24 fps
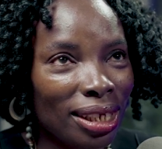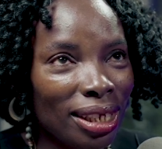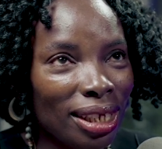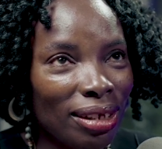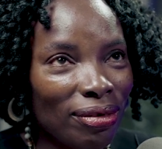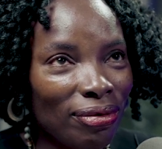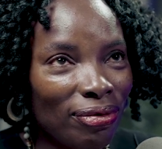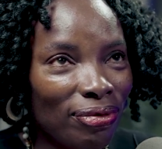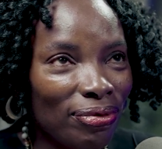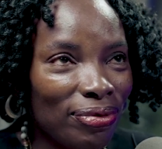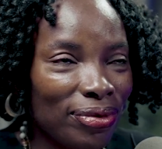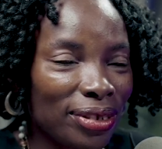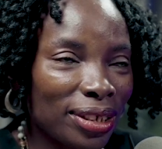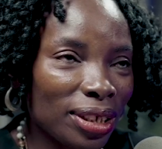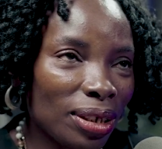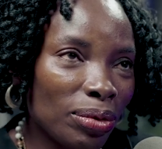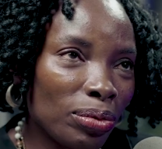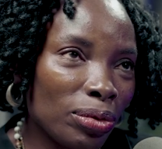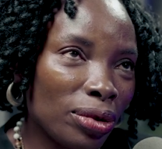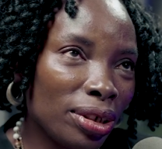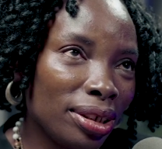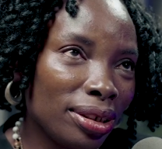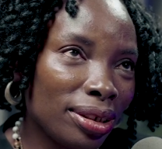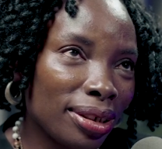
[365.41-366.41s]
If
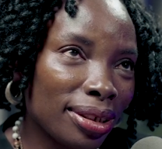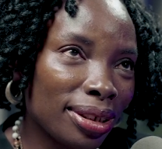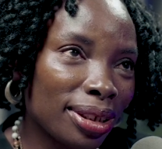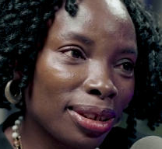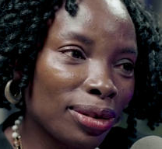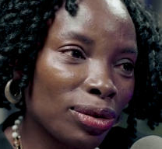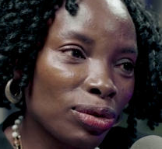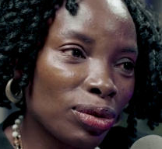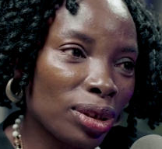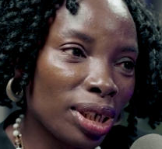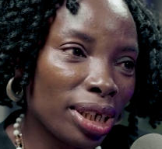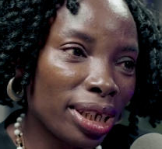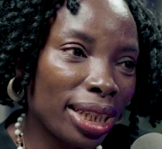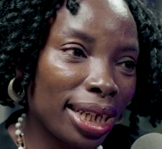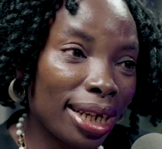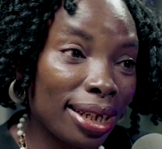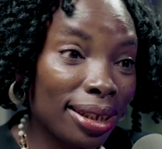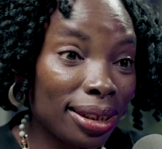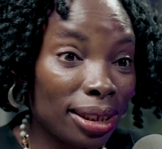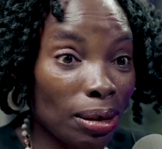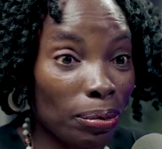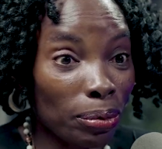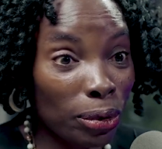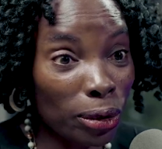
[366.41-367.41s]
someone doesn't
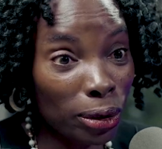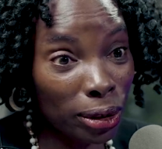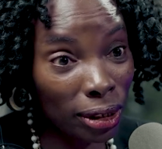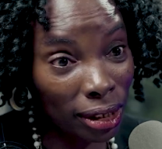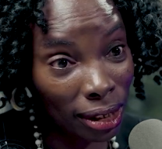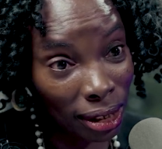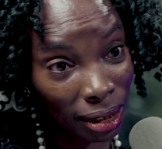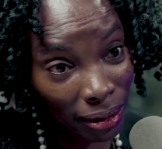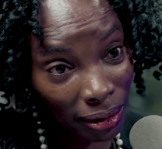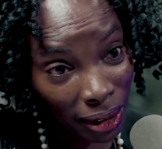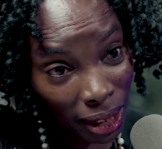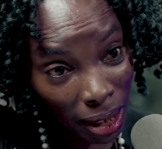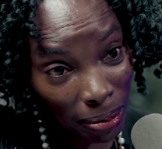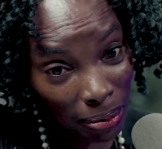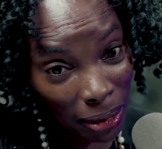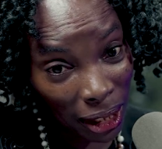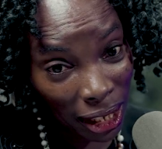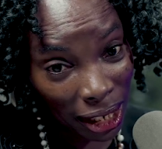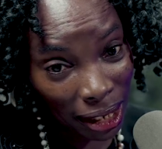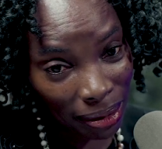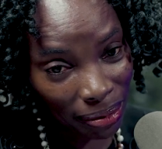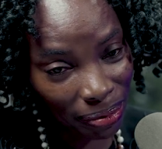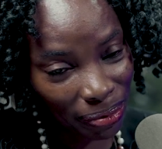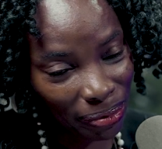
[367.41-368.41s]
realize the importance of
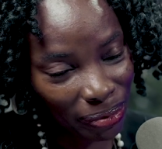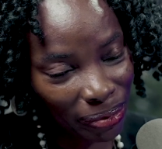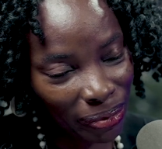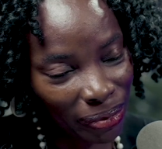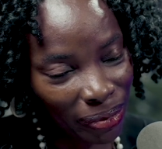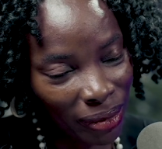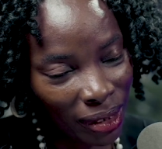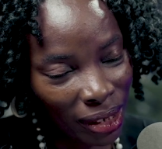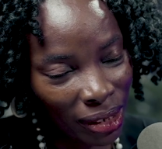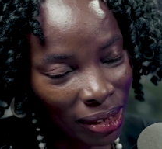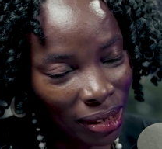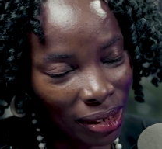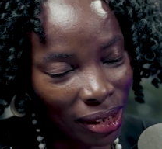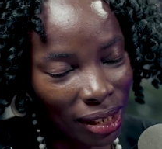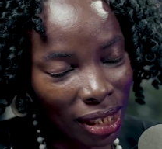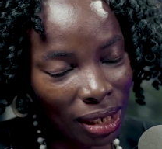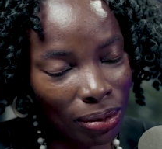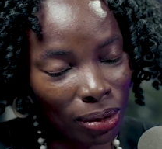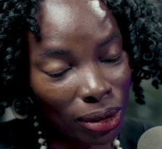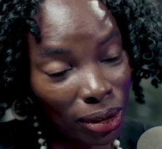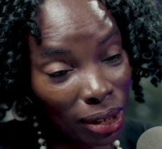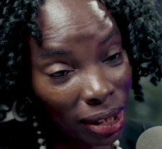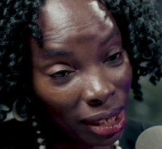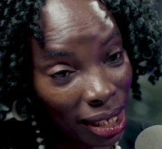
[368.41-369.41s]
something, they
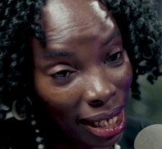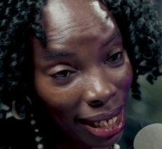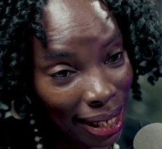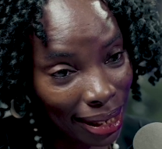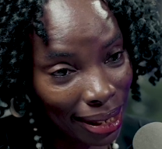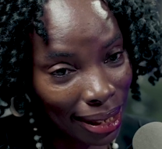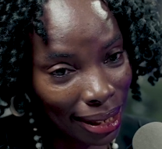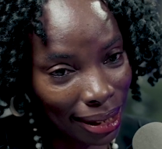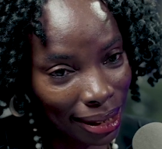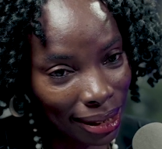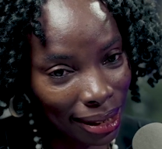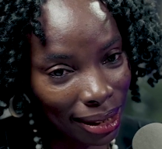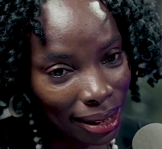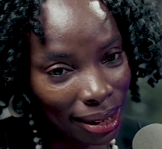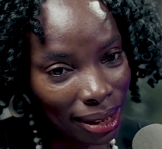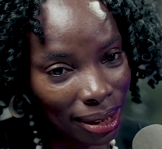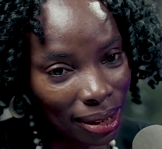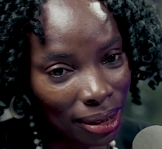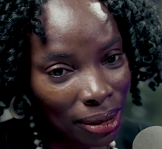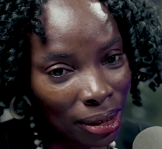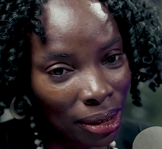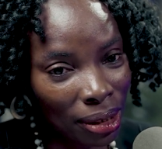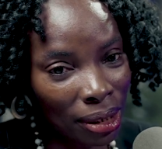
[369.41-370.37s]
will not highlight it.